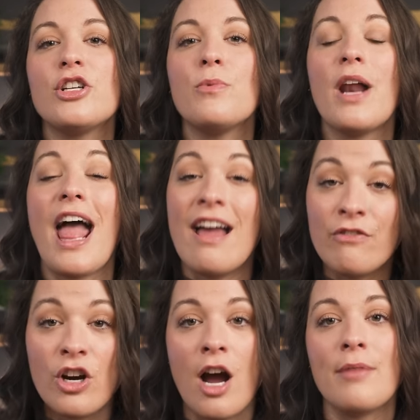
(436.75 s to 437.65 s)
sure
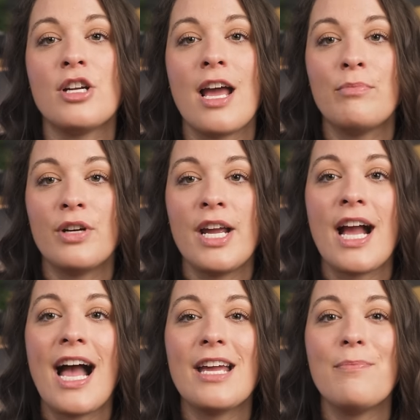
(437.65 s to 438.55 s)
whatever option I bring,
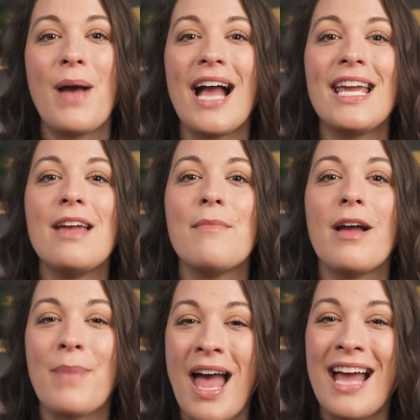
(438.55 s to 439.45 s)
I could pack it in
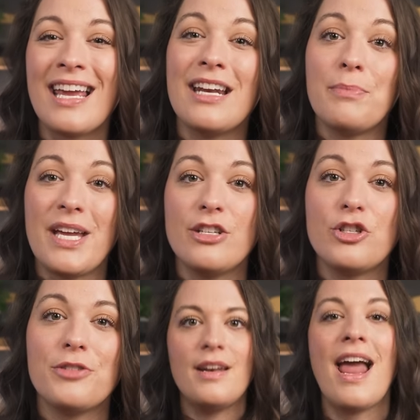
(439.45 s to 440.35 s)
my bag in a
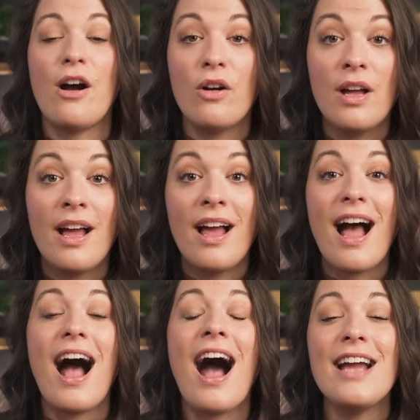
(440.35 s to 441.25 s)
pinch. Now,
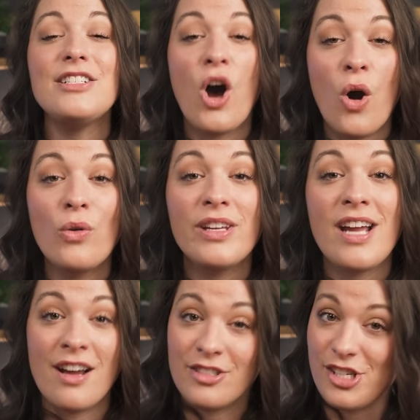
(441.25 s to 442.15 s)
I
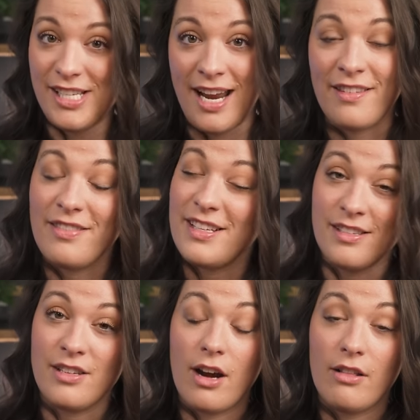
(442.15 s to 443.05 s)
totally understand that this
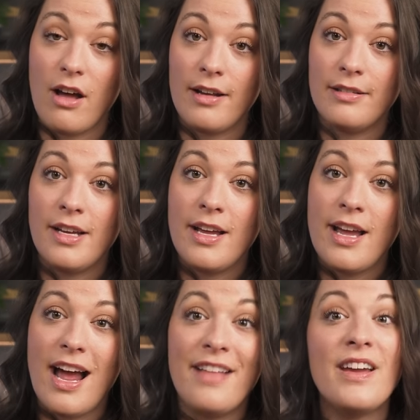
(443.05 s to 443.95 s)
is not a lot,
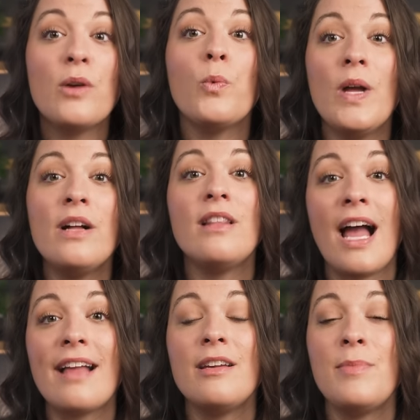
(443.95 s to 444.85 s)
and there will
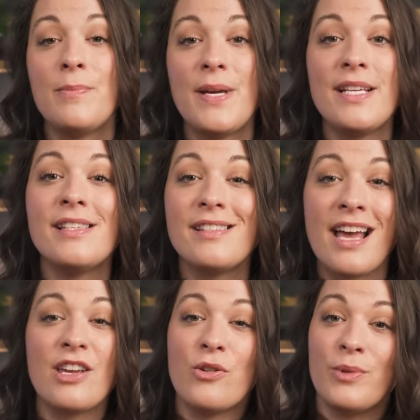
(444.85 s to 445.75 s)
likely be pieces
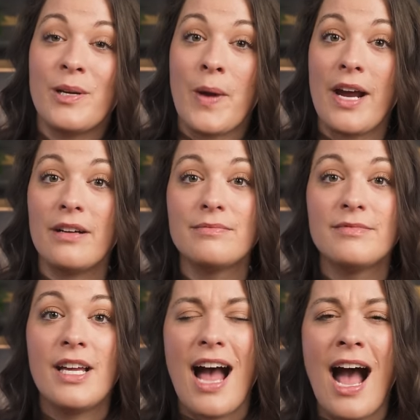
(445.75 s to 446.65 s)
that you rewear.
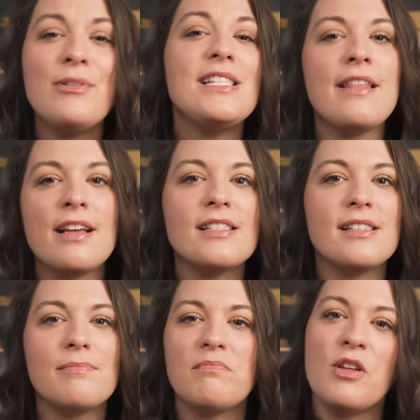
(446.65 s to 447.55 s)
I would say
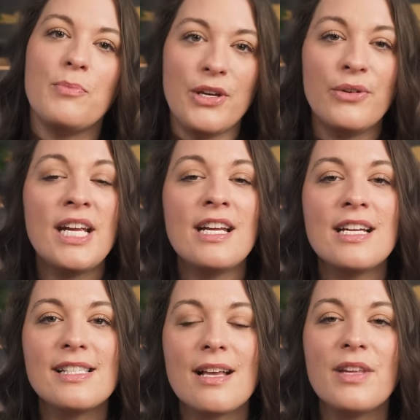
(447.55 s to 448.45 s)
that's the beauty
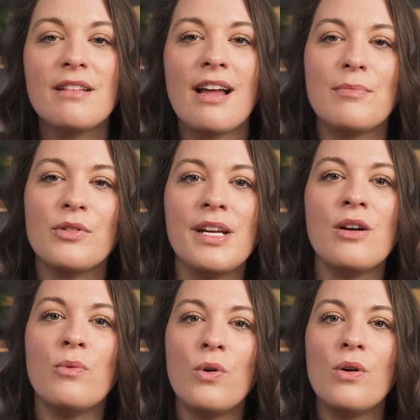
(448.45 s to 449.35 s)
in something like
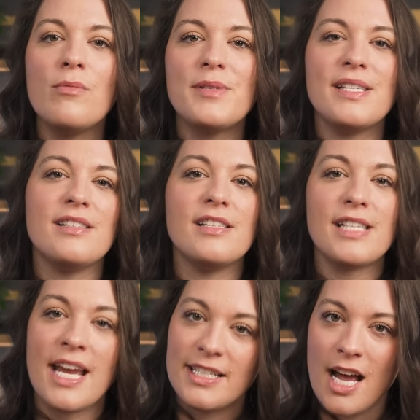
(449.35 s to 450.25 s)
merino wool, since
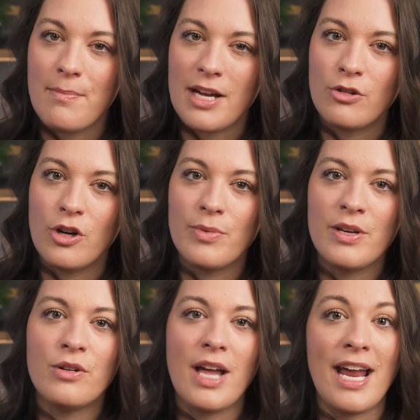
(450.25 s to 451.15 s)
it's
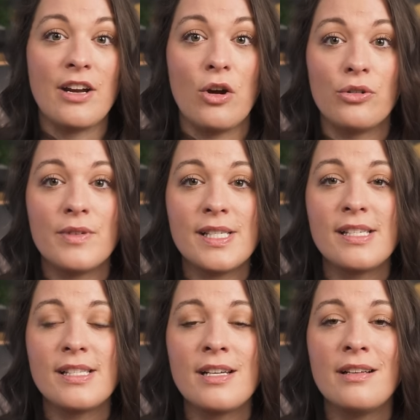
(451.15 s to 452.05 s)
antimicrobial and odor
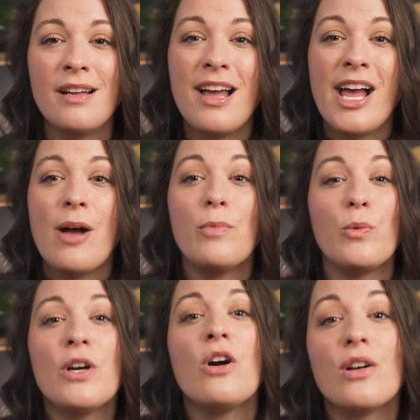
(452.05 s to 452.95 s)
resistant,
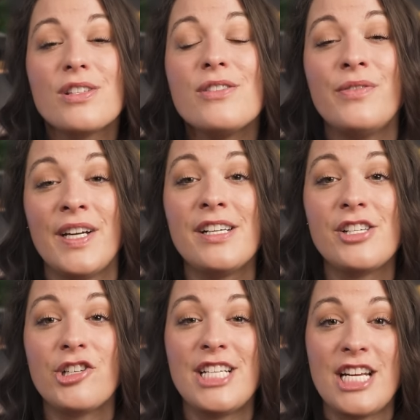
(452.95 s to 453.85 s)
but we're also very
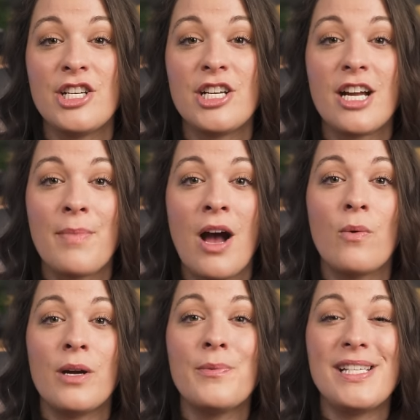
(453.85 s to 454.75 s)
strategic about where we